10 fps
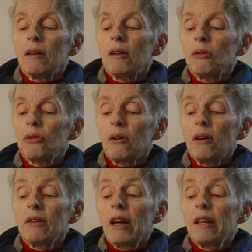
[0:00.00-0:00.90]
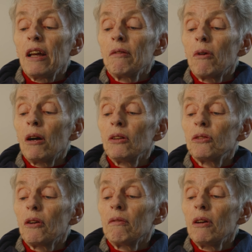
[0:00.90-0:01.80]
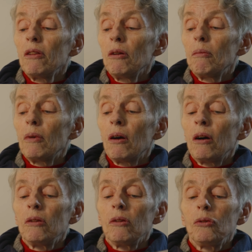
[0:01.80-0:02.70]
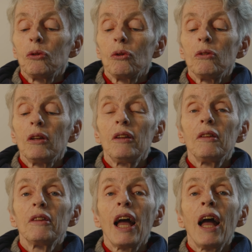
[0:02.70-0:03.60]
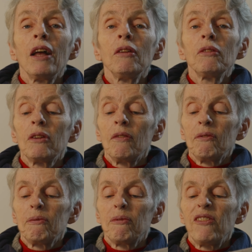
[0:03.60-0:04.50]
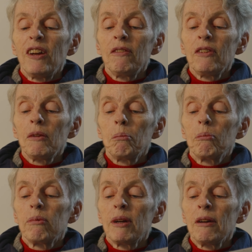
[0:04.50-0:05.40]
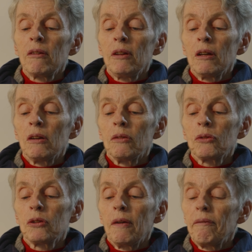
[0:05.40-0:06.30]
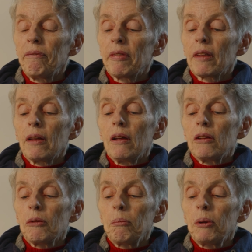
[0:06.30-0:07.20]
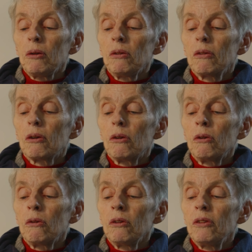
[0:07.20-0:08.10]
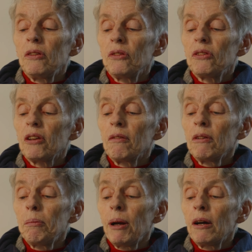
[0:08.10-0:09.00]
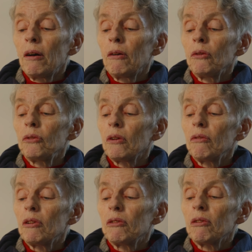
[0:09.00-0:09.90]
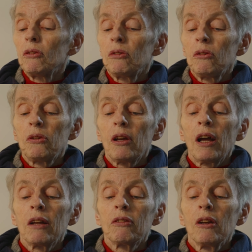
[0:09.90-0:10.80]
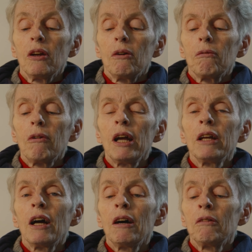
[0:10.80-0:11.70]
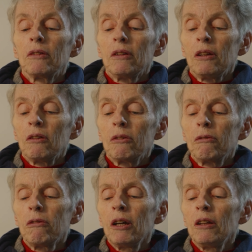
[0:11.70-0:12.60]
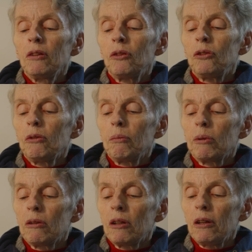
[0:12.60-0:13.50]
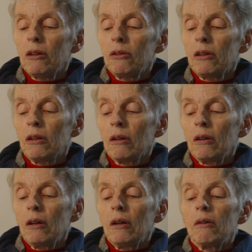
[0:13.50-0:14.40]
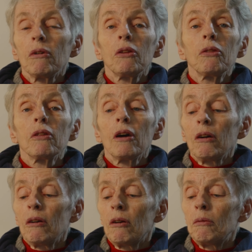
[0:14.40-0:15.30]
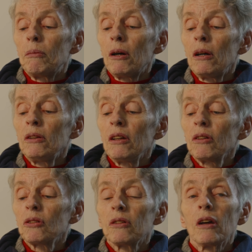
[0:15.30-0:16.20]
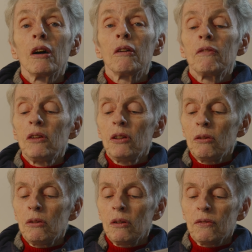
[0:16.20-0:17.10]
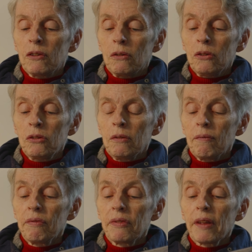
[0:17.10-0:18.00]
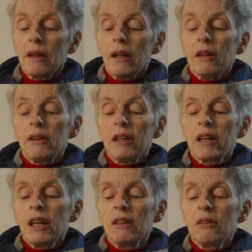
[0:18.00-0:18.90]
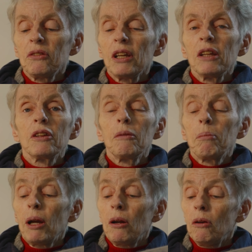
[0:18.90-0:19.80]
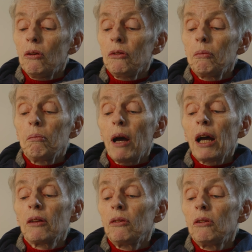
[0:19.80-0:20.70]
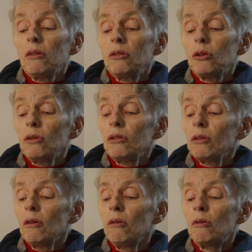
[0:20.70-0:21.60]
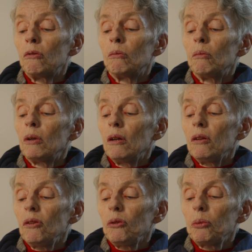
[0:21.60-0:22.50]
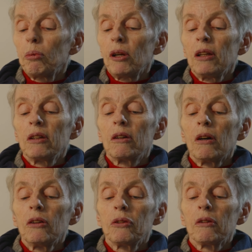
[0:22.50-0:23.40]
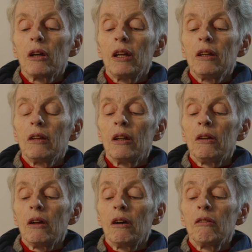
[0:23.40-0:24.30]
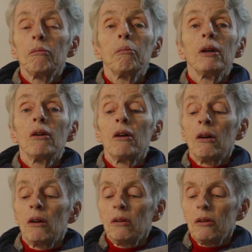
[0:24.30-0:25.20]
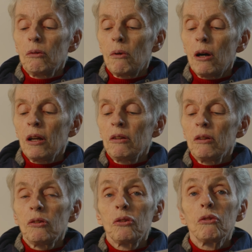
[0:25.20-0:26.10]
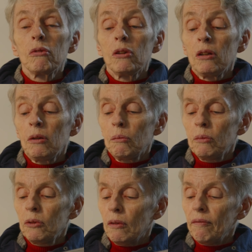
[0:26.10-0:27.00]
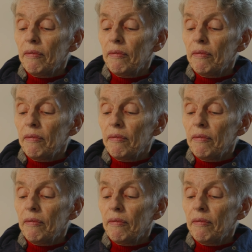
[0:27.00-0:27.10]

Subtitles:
The star that had watched over them on their journey danced in vivid brilliance. The pure gold and silver bells of the treasure sacks rang out in great jubilation with the harmonics of the universe. The king sent the bears back to their church home to spread God's light and love beyond their wildest dreams.